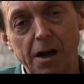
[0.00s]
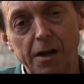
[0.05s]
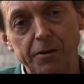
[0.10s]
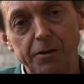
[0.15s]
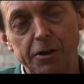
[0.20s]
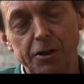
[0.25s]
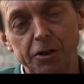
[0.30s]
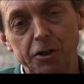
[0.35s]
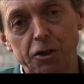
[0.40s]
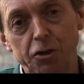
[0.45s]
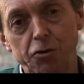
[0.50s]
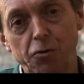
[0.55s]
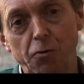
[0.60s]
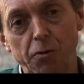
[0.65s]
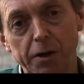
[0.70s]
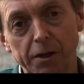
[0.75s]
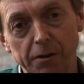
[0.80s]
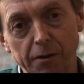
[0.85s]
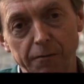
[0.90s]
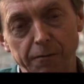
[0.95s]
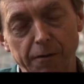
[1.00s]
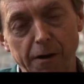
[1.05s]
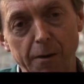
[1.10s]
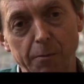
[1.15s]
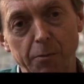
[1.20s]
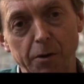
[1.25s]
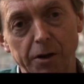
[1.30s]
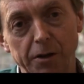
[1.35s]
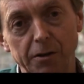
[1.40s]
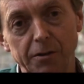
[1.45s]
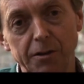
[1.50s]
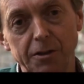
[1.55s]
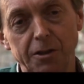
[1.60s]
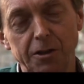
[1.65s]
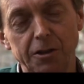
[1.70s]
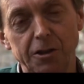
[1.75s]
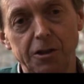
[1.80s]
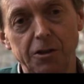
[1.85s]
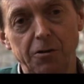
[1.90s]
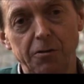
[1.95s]
and destroying the fabric of the
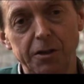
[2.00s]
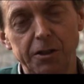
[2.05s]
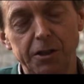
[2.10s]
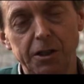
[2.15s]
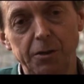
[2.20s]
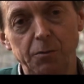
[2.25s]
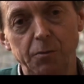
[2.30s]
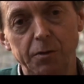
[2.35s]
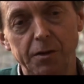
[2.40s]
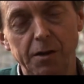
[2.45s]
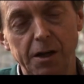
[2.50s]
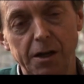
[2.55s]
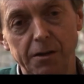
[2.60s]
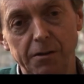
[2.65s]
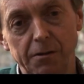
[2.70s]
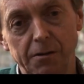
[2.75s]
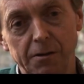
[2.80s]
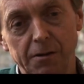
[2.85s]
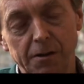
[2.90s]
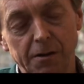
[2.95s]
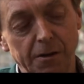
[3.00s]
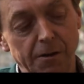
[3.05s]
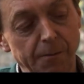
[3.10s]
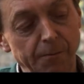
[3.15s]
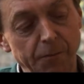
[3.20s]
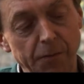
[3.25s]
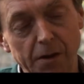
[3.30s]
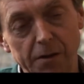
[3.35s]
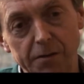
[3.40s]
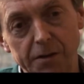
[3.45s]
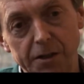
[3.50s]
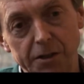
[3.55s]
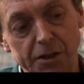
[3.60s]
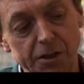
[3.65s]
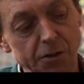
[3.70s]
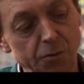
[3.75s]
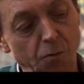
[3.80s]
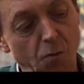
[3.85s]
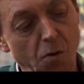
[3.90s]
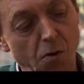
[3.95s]
society within. And
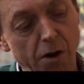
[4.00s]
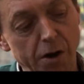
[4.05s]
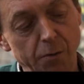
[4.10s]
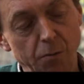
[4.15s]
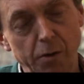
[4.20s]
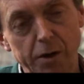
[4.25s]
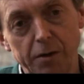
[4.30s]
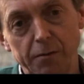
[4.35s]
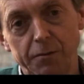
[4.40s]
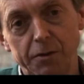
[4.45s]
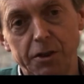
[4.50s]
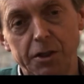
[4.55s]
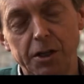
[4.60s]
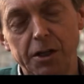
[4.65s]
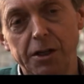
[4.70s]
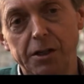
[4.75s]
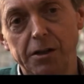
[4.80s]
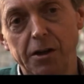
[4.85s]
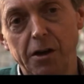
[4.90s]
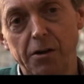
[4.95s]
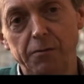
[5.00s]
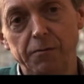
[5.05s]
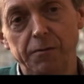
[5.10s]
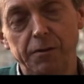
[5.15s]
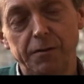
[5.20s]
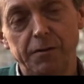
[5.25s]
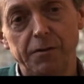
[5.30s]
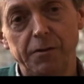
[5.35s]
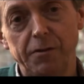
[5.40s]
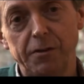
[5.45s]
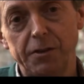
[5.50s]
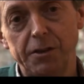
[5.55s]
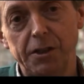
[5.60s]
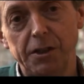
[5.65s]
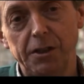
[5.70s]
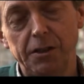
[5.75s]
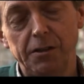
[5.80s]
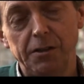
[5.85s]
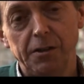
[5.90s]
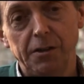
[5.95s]
this is why we have seen over
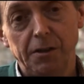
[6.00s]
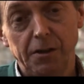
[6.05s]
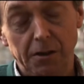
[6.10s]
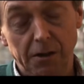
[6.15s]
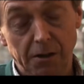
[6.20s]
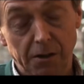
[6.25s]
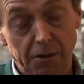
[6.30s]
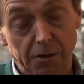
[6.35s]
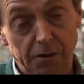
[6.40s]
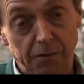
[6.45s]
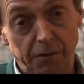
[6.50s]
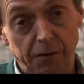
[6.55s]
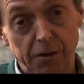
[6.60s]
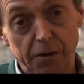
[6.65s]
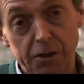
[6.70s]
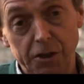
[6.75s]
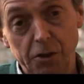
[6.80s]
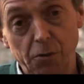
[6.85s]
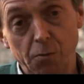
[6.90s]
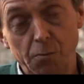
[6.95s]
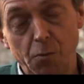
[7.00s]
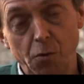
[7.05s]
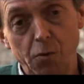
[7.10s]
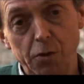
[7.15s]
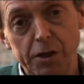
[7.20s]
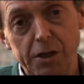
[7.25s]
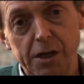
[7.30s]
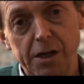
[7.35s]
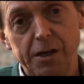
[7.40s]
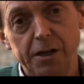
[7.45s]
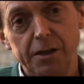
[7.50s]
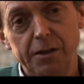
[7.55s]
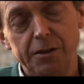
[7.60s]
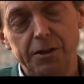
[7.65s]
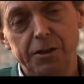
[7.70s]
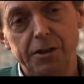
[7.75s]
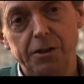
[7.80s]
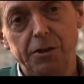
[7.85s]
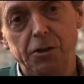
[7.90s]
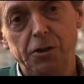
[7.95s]
30 or more
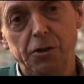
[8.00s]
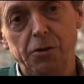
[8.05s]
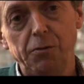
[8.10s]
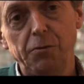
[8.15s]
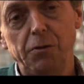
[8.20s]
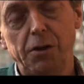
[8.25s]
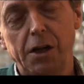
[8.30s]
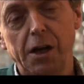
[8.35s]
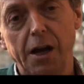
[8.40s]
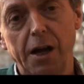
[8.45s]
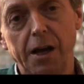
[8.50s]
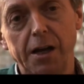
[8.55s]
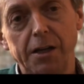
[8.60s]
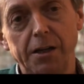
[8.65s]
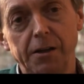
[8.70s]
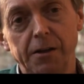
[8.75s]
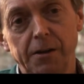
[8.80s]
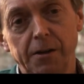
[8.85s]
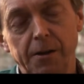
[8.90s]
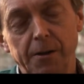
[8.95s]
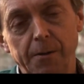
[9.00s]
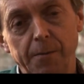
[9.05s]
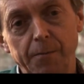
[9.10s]
years in UK